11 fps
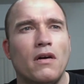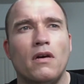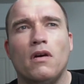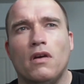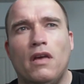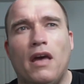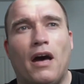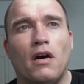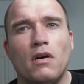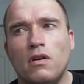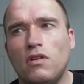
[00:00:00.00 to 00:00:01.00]
Yeah,
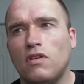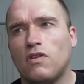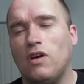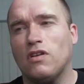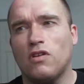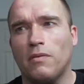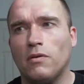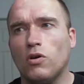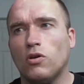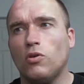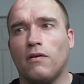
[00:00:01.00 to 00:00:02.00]
it is not something you can
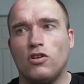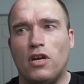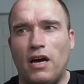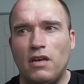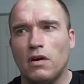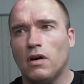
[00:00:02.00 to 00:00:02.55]
do overnight.